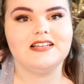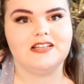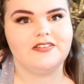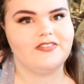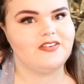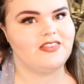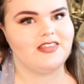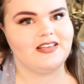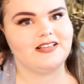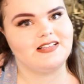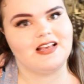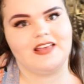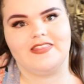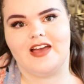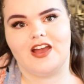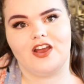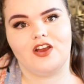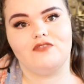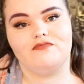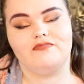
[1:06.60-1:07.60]
different things like
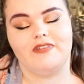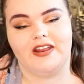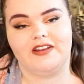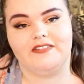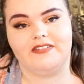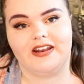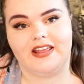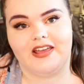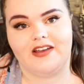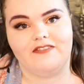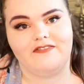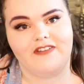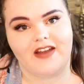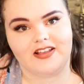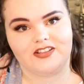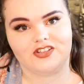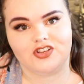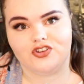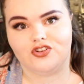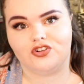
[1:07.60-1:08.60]
that can really
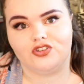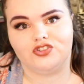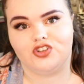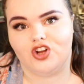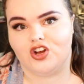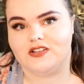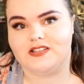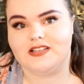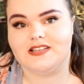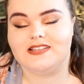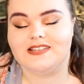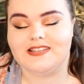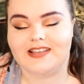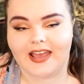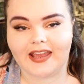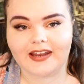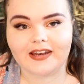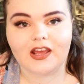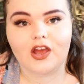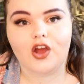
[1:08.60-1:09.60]
affect your dog's
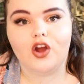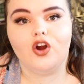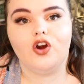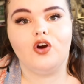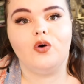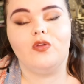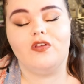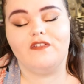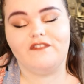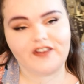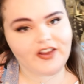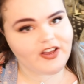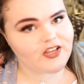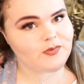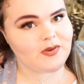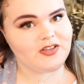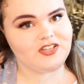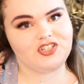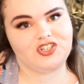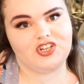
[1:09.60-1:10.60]
skin. The
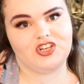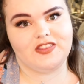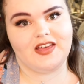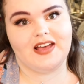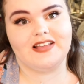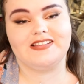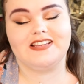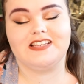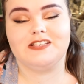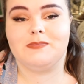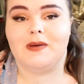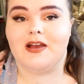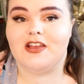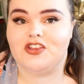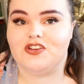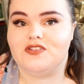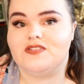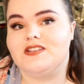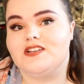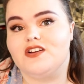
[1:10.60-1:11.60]
first way to do that is by
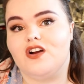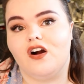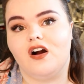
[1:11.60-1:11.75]
using